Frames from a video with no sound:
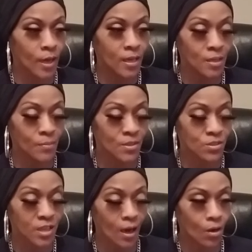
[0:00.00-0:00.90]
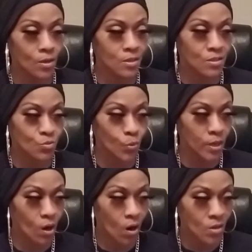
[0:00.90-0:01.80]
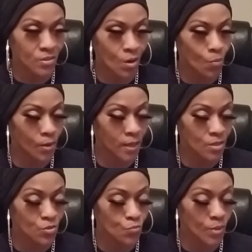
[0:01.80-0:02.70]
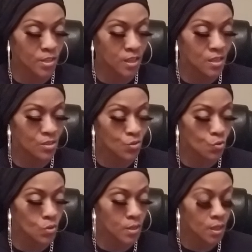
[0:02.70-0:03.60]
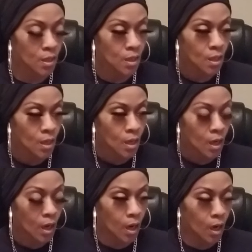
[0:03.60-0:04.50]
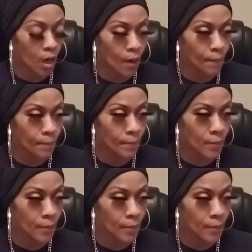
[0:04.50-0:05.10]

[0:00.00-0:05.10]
They could have been childhood sweethearts. I don't want to get too much into it. Um,